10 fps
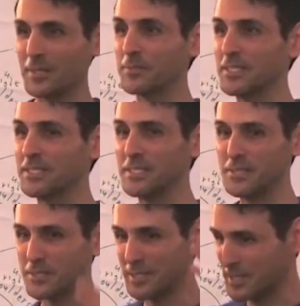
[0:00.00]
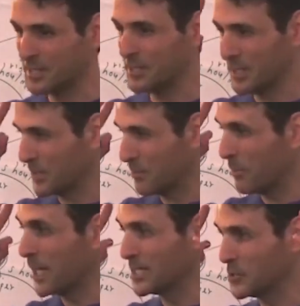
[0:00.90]
This is the
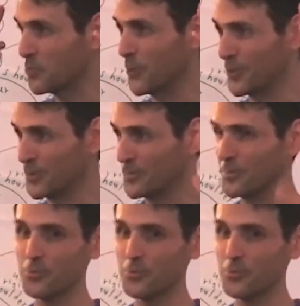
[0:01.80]
mind's role,